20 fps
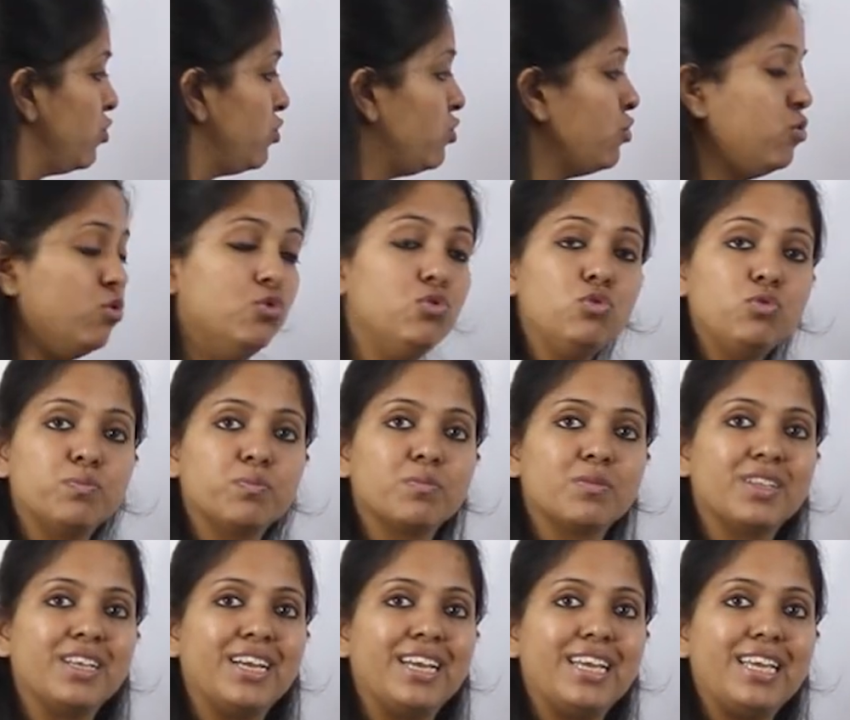tu,
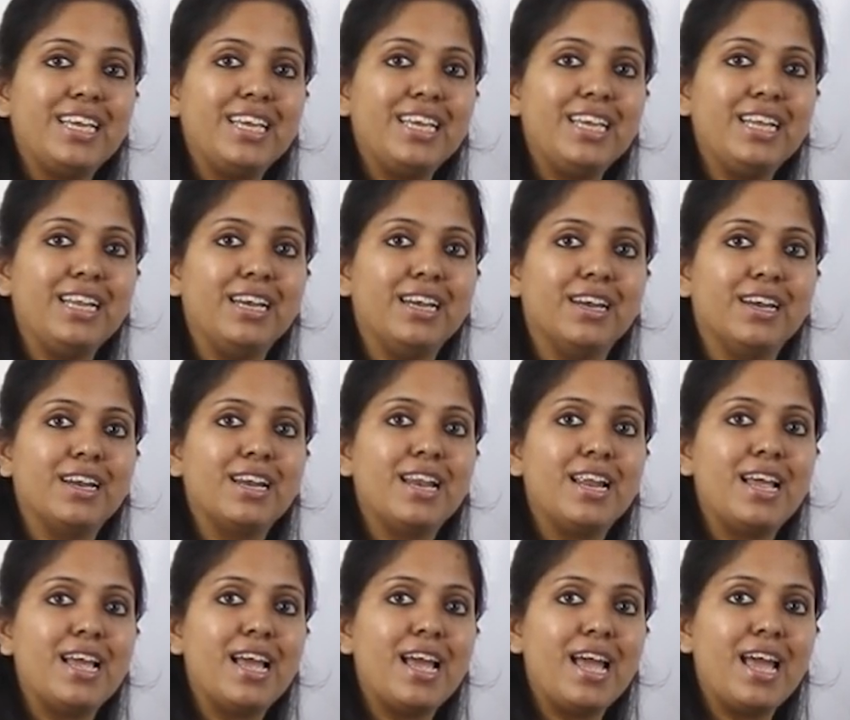il,
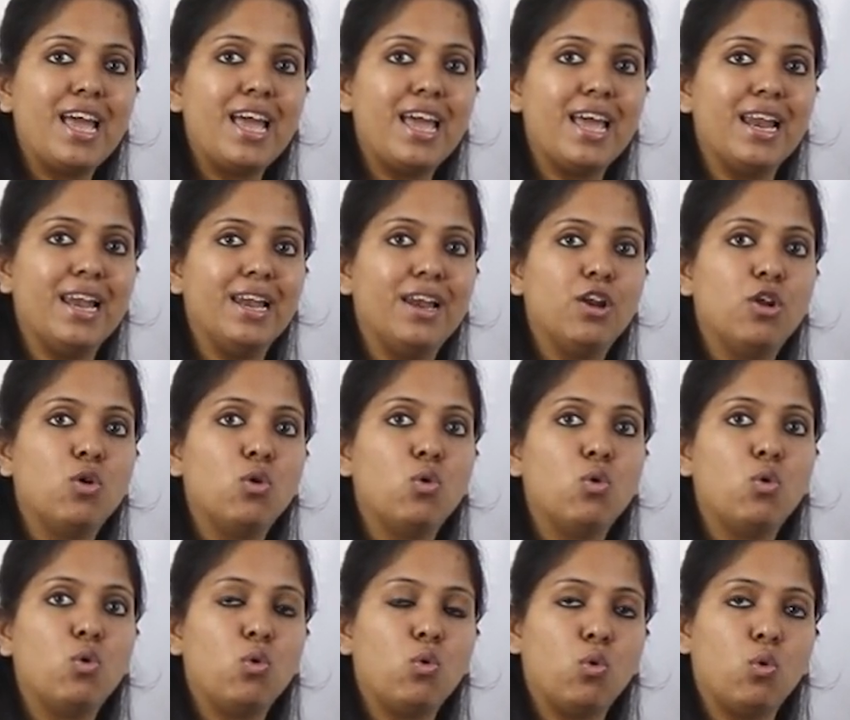elle,
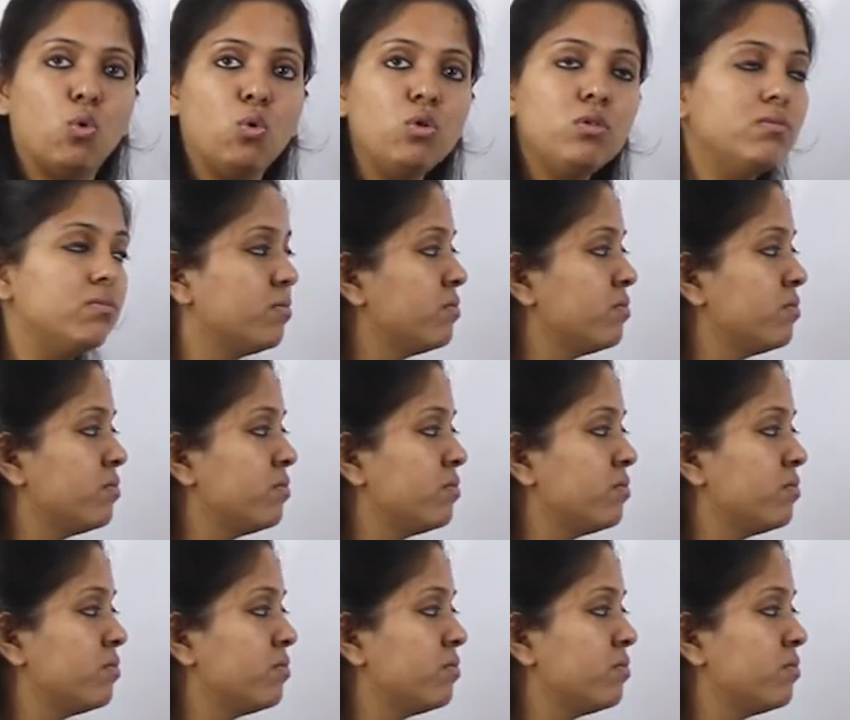on,